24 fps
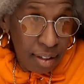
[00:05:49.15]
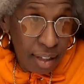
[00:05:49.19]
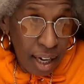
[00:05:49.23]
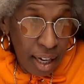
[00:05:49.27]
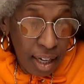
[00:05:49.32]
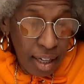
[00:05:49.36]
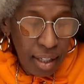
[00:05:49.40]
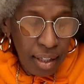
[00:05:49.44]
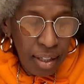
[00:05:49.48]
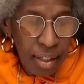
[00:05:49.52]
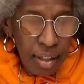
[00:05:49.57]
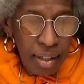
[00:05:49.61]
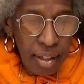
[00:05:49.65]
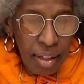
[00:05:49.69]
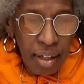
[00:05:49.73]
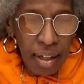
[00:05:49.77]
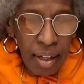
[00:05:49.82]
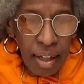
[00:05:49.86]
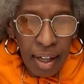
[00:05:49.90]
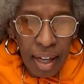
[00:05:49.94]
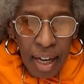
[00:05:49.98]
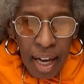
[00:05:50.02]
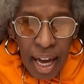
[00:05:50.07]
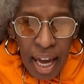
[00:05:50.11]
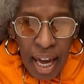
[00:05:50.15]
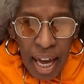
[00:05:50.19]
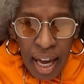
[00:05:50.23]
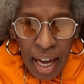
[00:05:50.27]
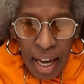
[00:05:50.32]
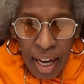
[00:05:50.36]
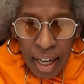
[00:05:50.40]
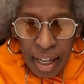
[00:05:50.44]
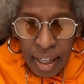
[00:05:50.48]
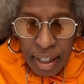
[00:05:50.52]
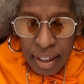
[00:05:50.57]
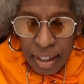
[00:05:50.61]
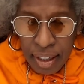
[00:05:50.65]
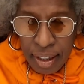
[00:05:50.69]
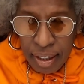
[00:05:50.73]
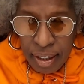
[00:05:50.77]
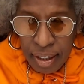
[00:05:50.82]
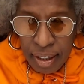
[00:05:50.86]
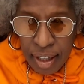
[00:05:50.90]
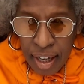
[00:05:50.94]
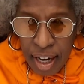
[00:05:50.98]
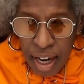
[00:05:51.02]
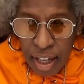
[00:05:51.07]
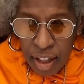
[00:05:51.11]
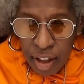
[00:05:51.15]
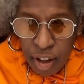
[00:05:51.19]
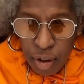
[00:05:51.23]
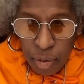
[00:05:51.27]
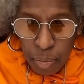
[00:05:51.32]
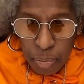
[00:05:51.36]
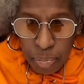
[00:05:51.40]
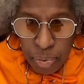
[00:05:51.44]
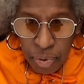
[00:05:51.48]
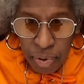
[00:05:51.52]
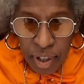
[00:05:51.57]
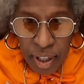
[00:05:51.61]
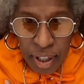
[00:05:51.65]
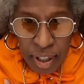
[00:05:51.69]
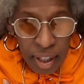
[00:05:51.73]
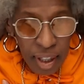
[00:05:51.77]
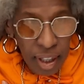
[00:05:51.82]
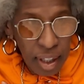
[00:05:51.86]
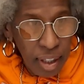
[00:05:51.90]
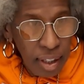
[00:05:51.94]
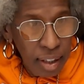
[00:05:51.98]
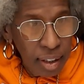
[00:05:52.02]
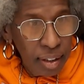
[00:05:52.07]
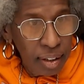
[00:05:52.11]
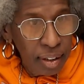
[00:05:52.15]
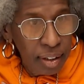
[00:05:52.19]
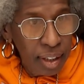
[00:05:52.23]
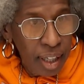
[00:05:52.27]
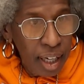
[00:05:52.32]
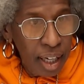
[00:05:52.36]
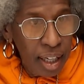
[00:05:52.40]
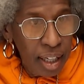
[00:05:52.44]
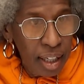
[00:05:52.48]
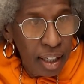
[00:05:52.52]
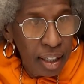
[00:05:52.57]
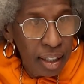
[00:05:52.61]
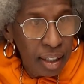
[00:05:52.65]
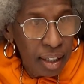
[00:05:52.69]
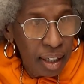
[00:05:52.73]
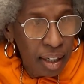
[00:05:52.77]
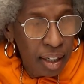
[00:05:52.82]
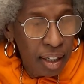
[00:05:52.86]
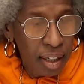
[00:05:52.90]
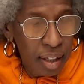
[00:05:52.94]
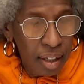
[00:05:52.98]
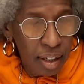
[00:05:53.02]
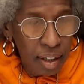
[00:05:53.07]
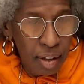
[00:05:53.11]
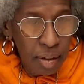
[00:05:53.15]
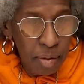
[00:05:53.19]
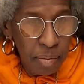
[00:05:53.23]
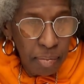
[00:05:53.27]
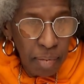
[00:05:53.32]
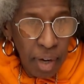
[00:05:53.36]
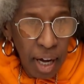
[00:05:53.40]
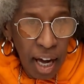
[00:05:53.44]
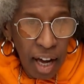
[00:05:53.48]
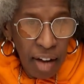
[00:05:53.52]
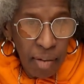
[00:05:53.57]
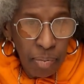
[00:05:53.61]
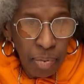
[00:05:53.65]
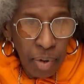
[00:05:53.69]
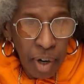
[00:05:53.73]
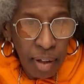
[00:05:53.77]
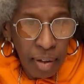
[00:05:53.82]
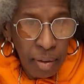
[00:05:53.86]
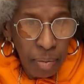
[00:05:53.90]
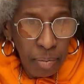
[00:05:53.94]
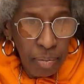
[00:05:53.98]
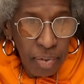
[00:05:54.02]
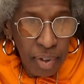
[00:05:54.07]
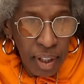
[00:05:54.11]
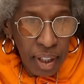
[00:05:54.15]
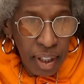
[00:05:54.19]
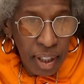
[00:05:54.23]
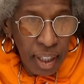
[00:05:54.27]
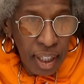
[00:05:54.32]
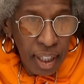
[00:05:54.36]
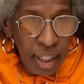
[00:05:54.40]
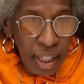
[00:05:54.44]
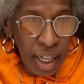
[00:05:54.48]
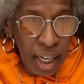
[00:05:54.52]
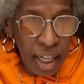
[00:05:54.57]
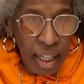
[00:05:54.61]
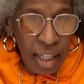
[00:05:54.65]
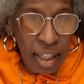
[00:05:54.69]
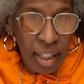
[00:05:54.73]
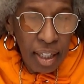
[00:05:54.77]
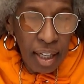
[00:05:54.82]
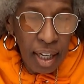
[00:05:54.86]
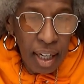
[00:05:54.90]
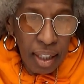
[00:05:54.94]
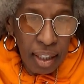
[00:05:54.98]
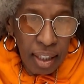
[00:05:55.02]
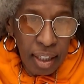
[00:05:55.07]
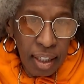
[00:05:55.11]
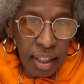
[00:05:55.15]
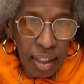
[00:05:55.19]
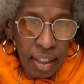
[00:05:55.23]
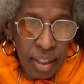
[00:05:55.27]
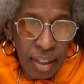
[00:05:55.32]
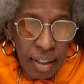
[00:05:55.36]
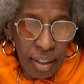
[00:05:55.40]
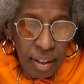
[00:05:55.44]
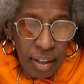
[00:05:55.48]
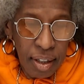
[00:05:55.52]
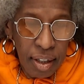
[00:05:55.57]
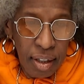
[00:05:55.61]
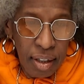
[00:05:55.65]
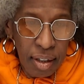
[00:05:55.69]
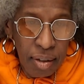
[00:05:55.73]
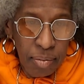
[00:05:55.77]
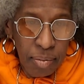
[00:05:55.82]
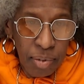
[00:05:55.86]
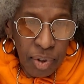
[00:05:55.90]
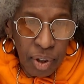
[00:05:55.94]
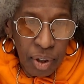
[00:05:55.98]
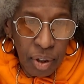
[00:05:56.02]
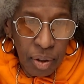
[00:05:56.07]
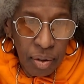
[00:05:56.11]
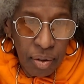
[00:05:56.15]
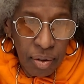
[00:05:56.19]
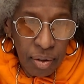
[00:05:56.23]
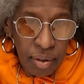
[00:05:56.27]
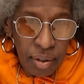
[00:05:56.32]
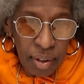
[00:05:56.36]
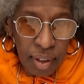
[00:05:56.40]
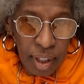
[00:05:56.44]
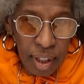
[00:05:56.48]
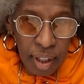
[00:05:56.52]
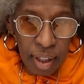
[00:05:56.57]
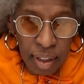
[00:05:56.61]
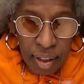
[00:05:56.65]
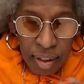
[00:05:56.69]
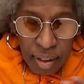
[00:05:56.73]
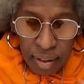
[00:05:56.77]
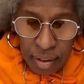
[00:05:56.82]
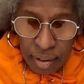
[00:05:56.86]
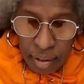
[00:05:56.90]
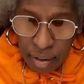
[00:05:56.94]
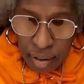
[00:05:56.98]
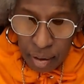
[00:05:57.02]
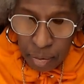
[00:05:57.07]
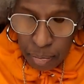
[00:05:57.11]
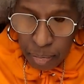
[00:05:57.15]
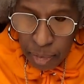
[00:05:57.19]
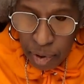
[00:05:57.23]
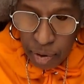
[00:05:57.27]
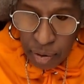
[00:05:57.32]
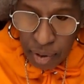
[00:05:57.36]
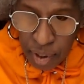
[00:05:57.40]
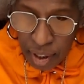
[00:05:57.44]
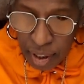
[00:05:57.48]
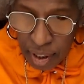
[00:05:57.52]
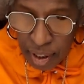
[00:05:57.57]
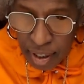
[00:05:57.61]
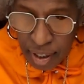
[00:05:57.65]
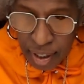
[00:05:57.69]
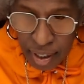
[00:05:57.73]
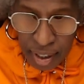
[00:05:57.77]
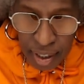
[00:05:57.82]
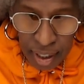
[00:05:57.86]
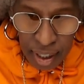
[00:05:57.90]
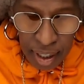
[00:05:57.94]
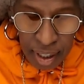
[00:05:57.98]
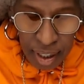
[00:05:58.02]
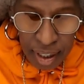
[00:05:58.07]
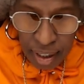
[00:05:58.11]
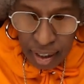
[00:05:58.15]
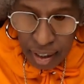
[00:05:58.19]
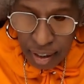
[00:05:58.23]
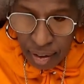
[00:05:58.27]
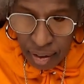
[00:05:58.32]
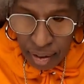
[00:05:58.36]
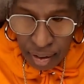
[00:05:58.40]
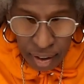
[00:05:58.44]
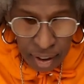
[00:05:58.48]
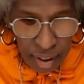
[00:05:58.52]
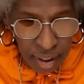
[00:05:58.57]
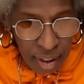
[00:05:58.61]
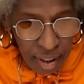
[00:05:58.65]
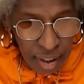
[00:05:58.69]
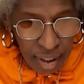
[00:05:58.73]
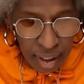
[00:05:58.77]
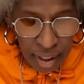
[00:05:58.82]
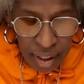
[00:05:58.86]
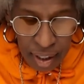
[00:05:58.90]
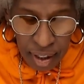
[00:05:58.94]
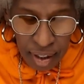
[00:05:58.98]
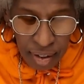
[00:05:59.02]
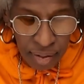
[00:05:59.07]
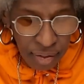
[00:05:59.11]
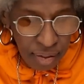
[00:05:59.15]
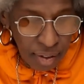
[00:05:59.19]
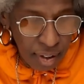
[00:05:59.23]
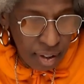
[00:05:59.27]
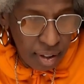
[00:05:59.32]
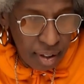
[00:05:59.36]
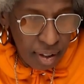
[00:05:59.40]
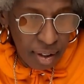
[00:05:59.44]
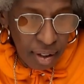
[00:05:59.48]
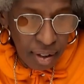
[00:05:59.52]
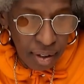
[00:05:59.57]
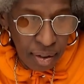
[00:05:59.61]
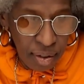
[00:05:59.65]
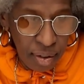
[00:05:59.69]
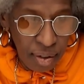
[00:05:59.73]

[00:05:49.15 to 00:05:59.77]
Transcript: yes, and and the breathing. Like uh. um, I have problem breathing at night. I get um, choked and the mucus and all of this stuff. And so.